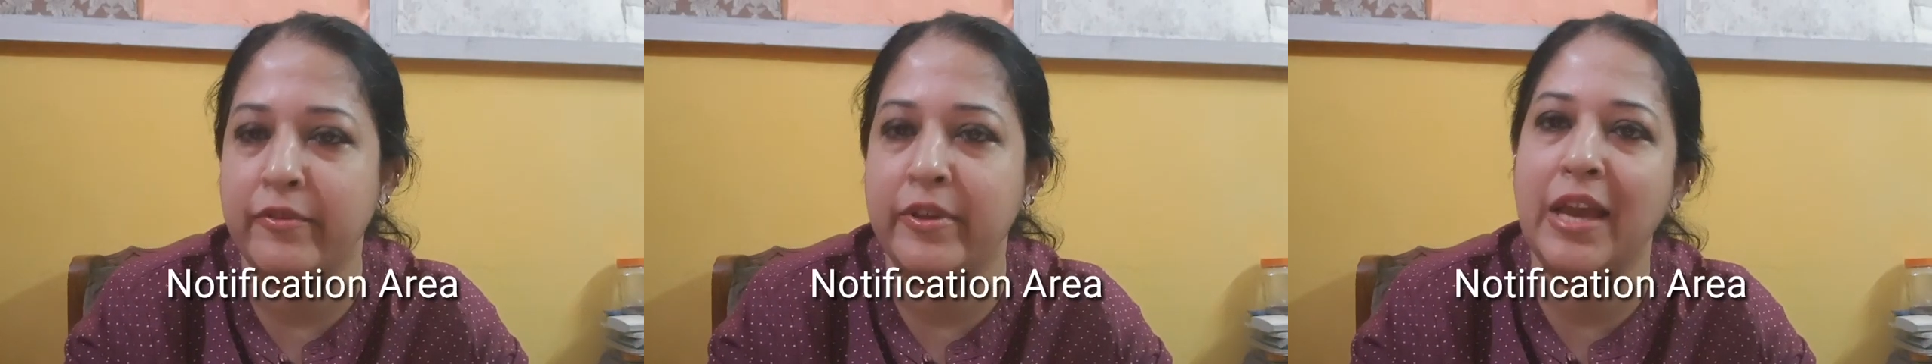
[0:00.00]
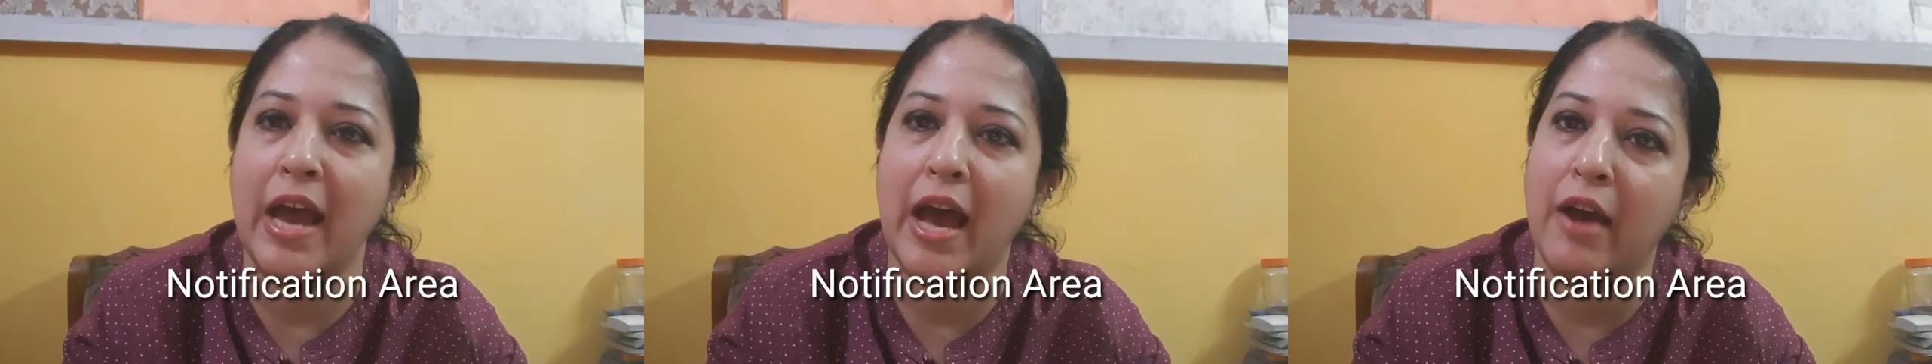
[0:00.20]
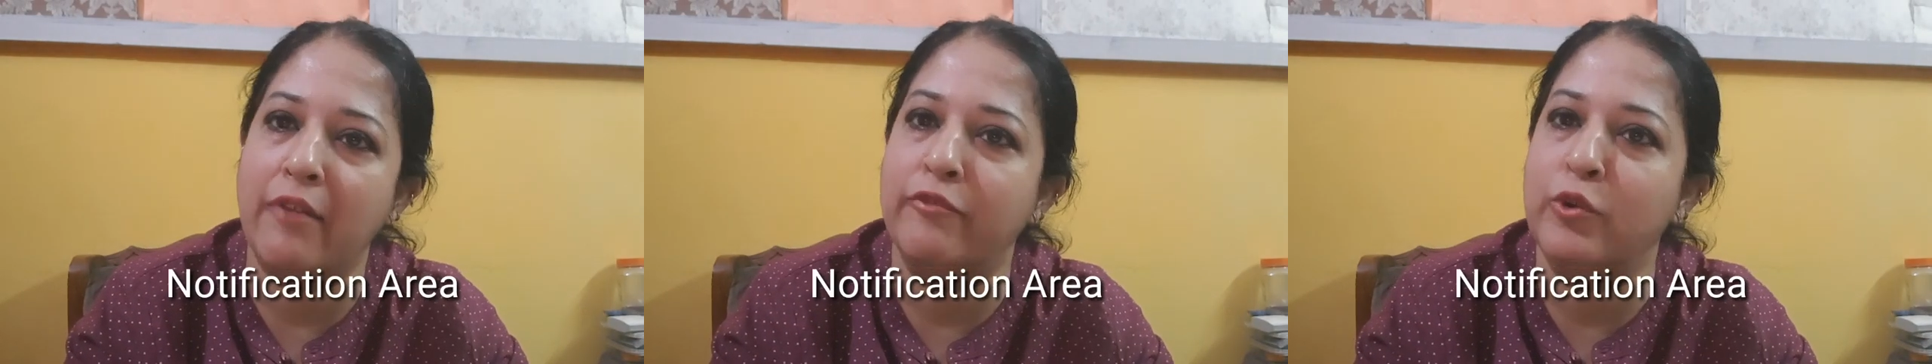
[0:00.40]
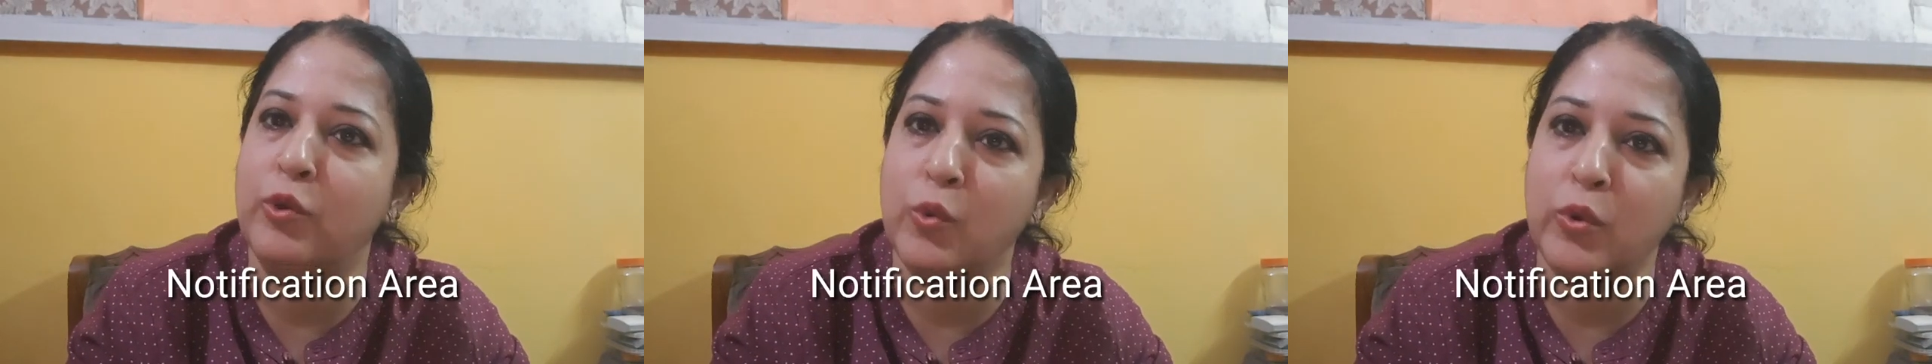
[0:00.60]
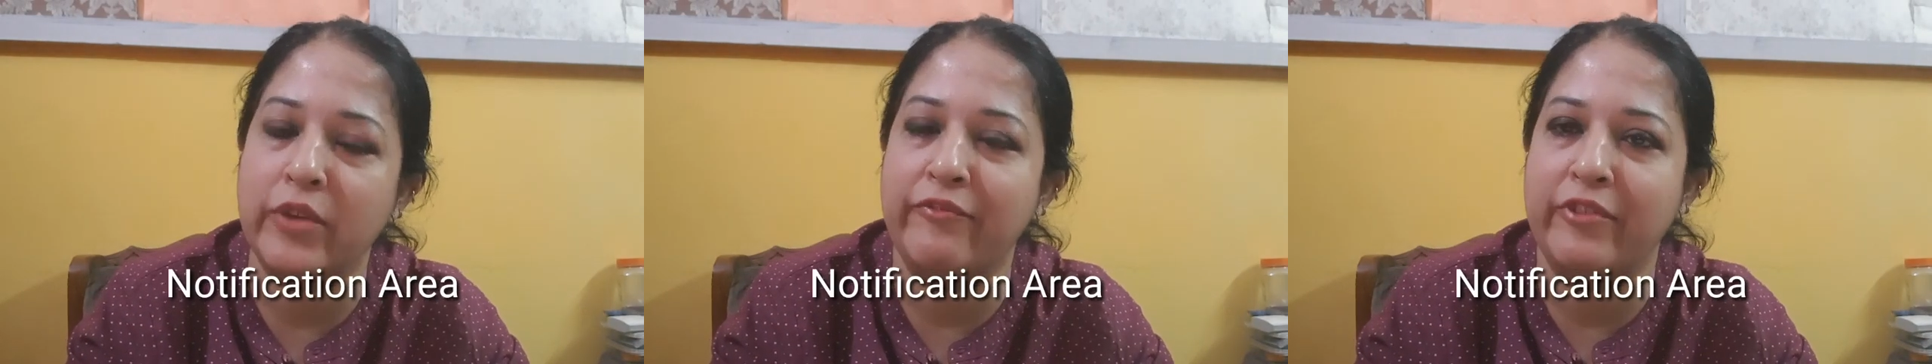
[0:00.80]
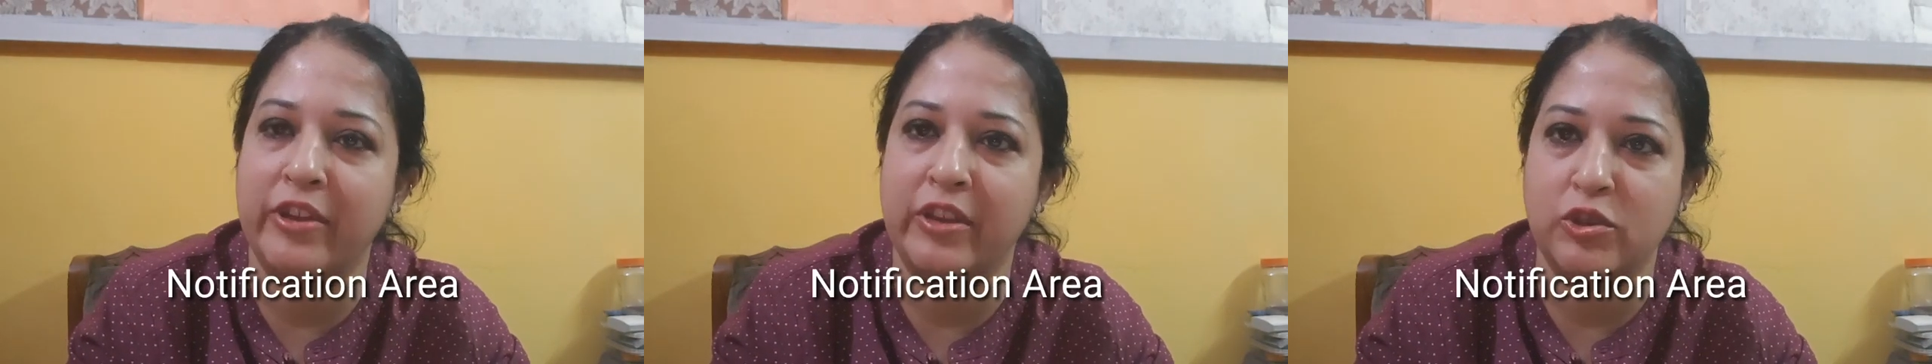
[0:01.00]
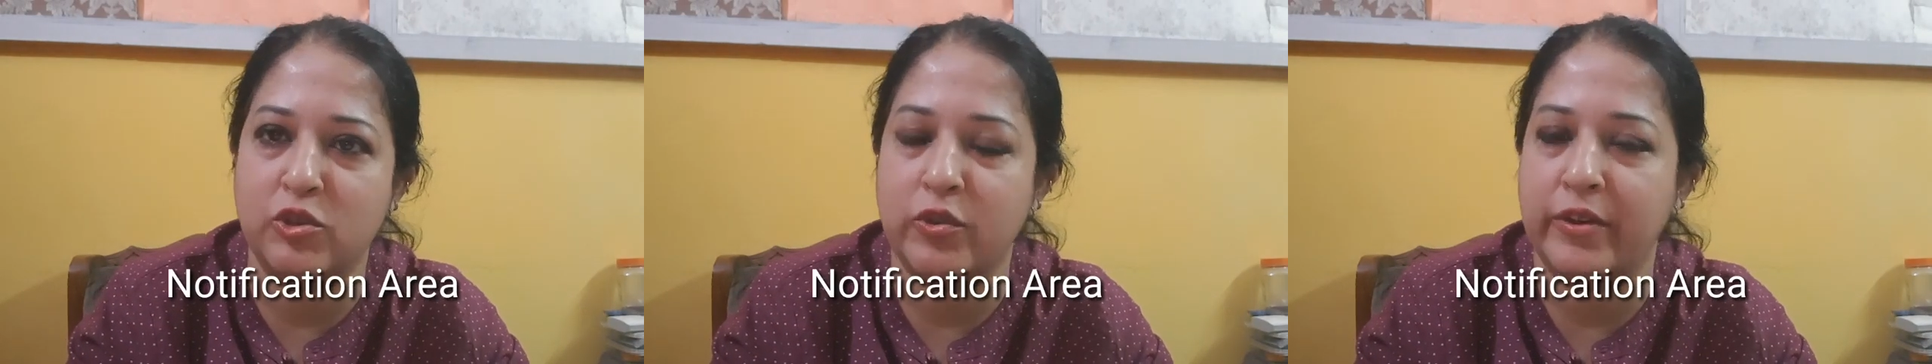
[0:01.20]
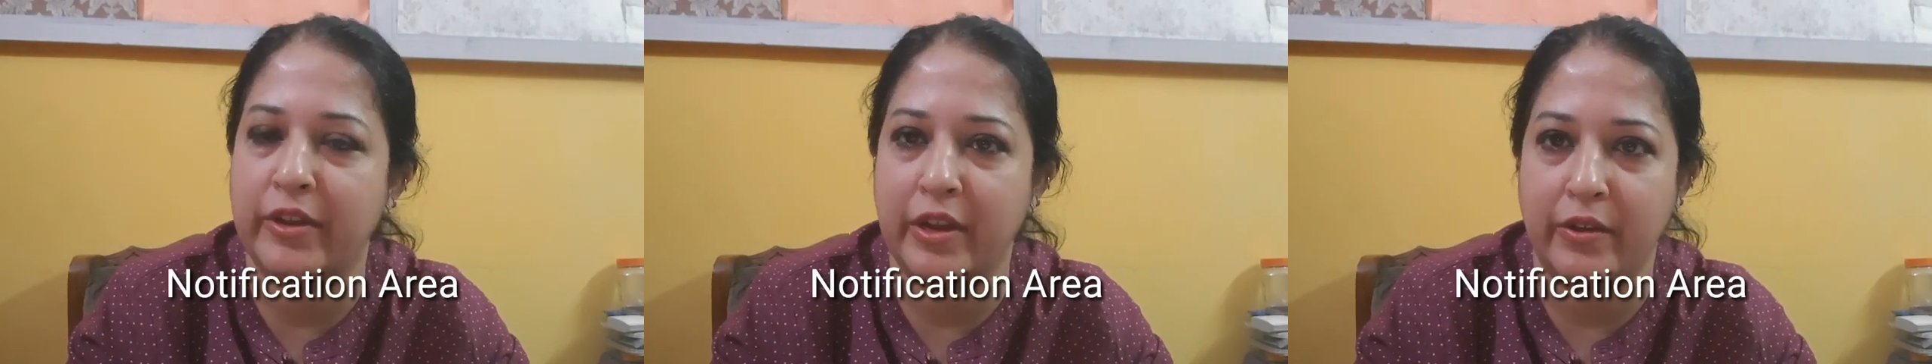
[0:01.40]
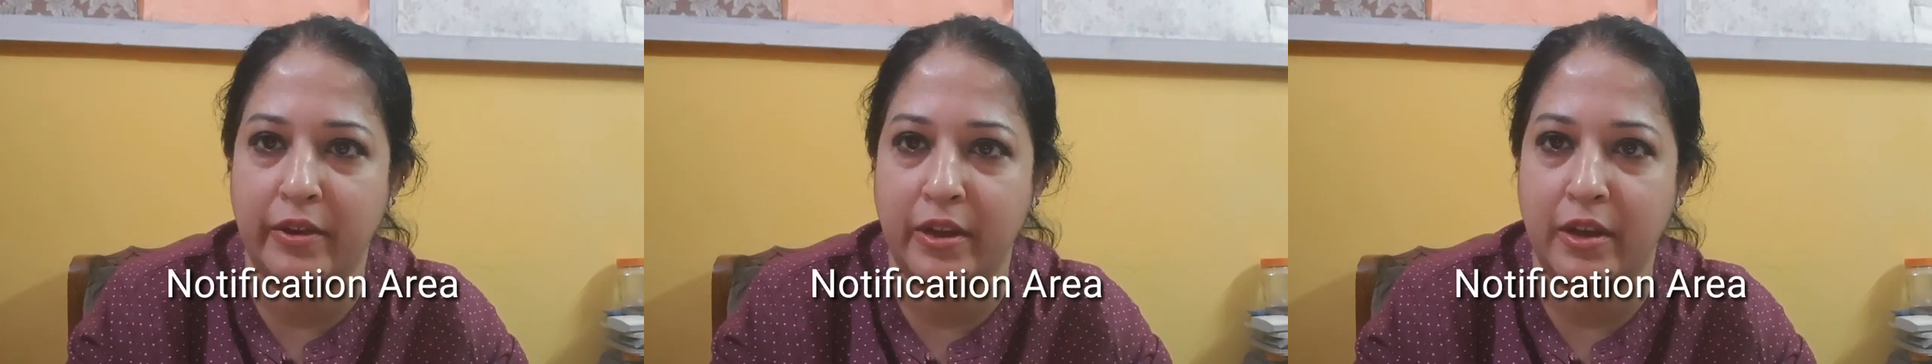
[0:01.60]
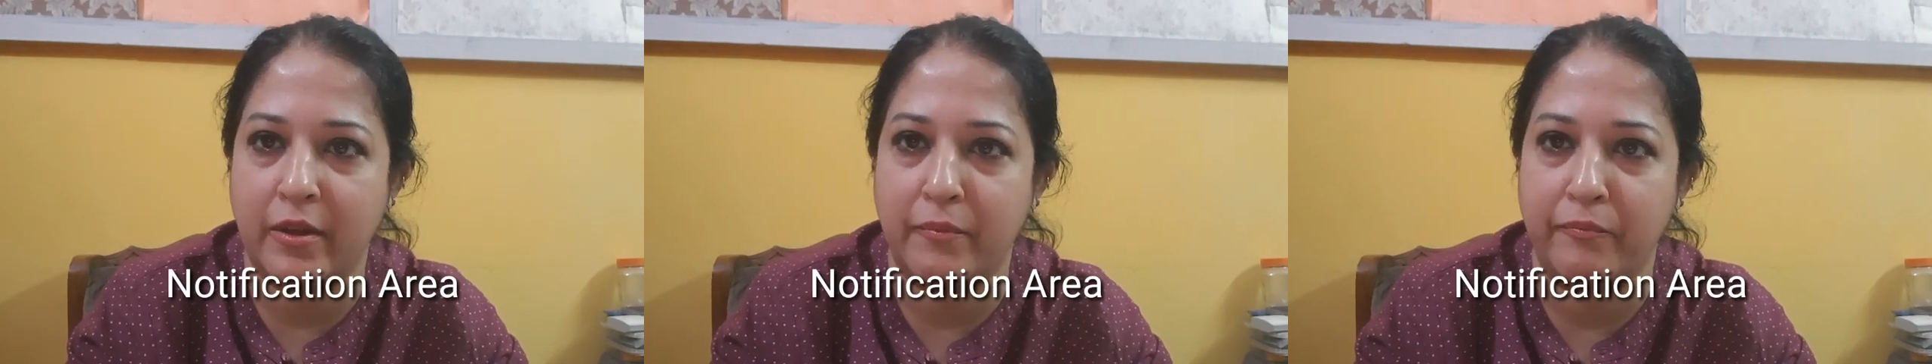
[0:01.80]
we have notification
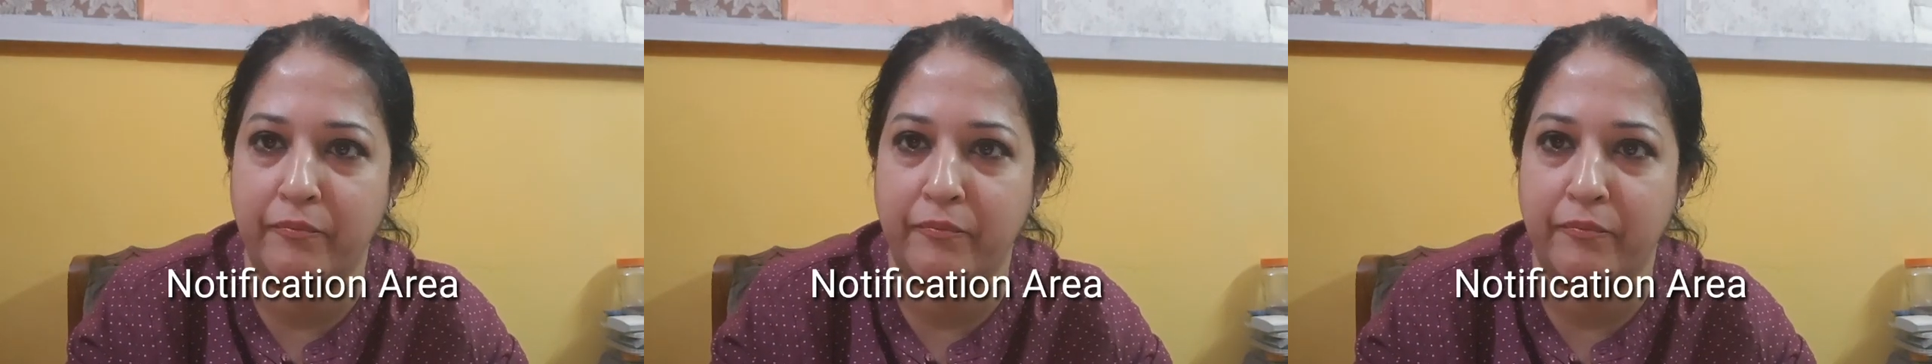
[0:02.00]
area.